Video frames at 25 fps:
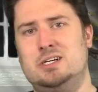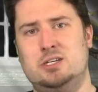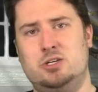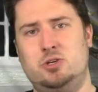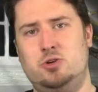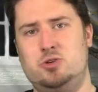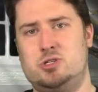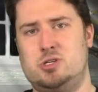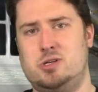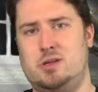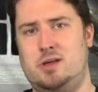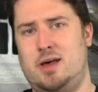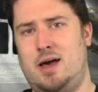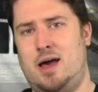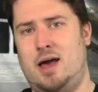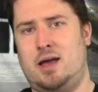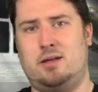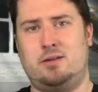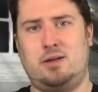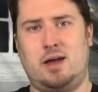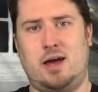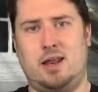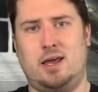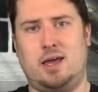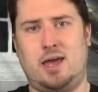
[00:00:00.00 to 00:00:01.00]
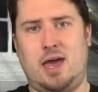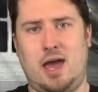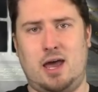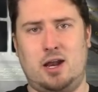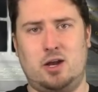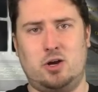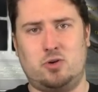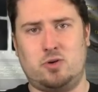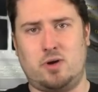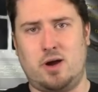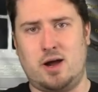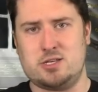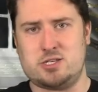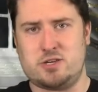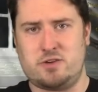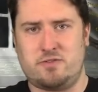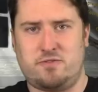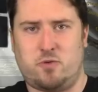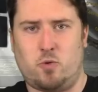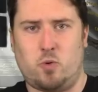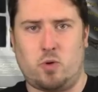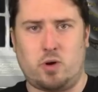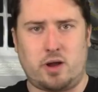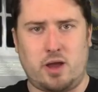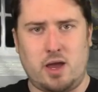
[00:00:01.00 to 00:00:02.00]
usually I kind of categorize it
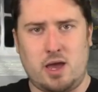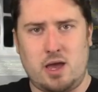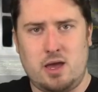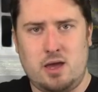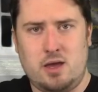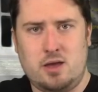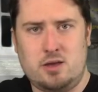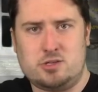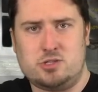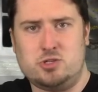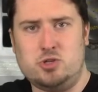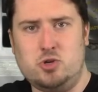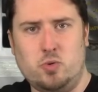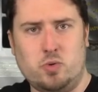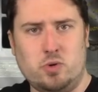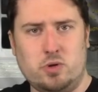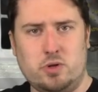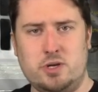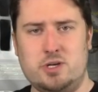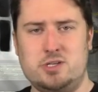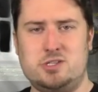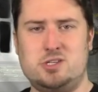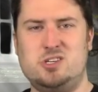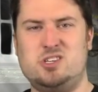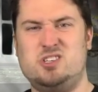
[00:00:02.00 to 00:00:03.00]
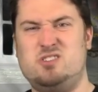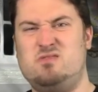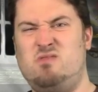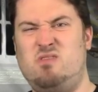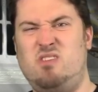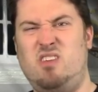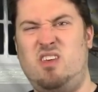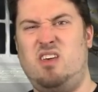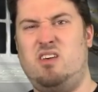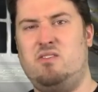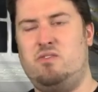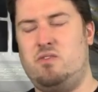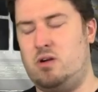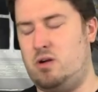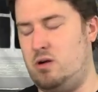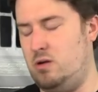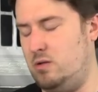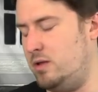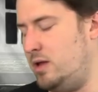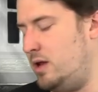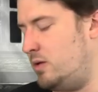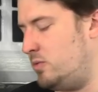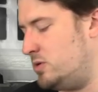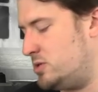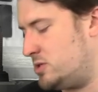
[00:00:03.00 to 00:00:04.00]
4Ks, new releases, fuck all
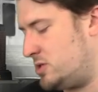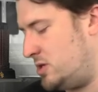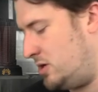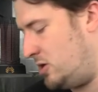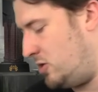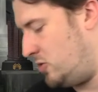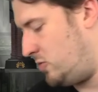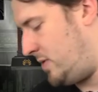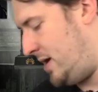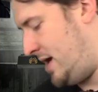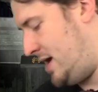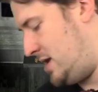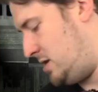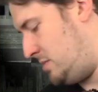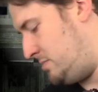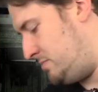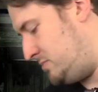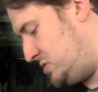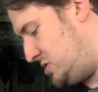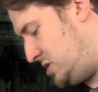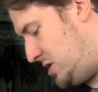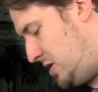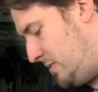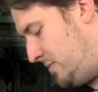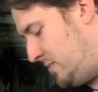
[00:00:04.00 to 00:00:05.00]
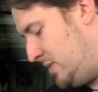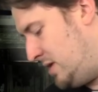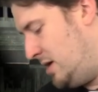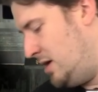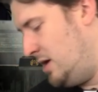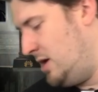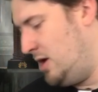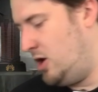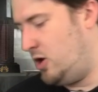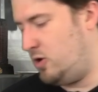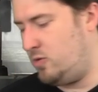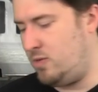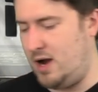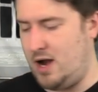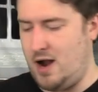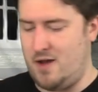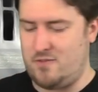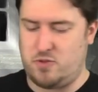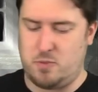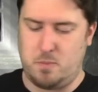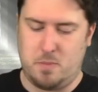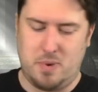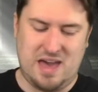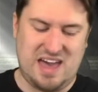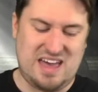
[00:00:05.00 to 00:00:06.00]
that. We're just gonna go random. So, right off
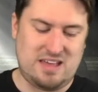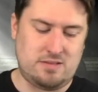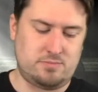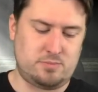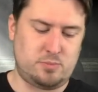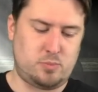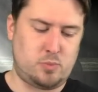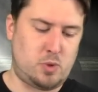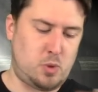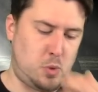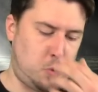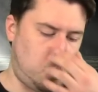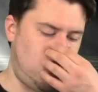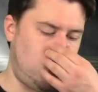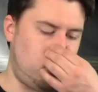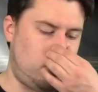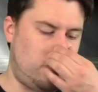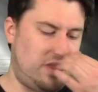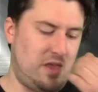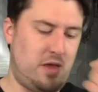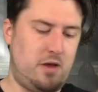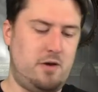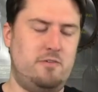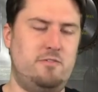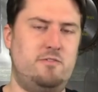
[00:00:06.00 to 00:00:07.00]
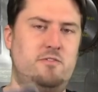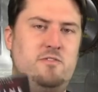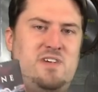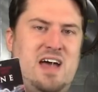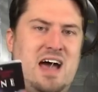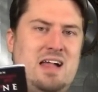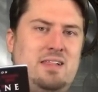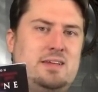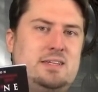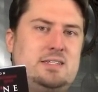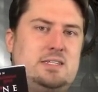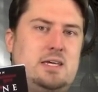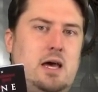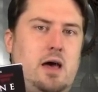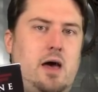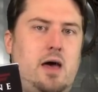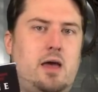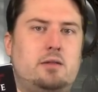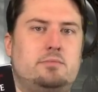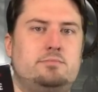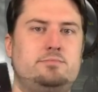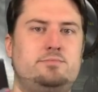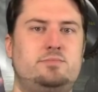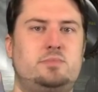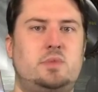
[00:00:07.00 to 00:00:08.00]
the bat,
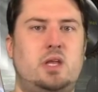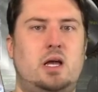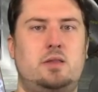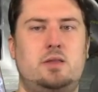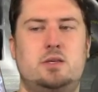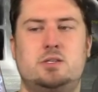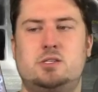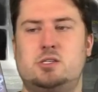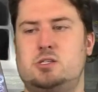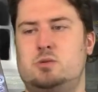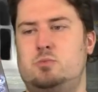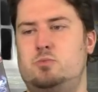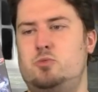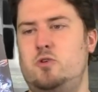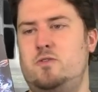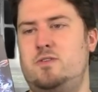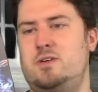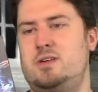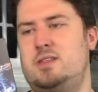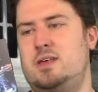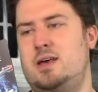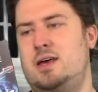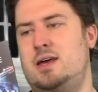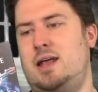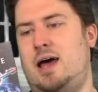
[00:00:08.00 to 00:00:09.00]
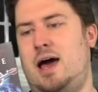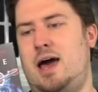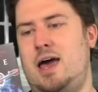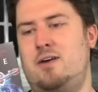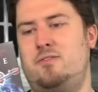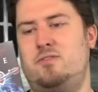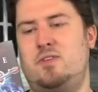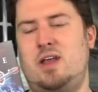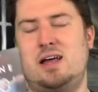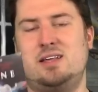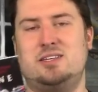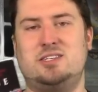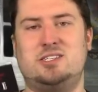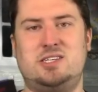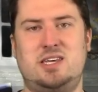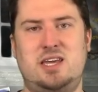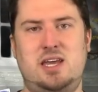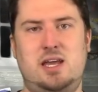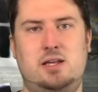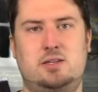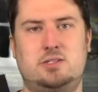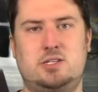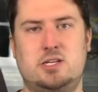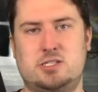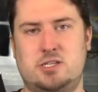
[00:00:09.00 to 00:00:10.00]
Valentine. This is a movie that I have not
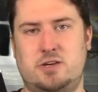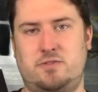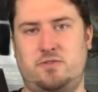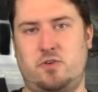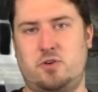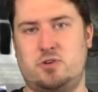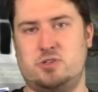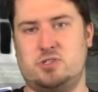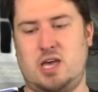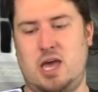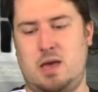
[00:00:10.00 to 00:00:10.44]
seen since it first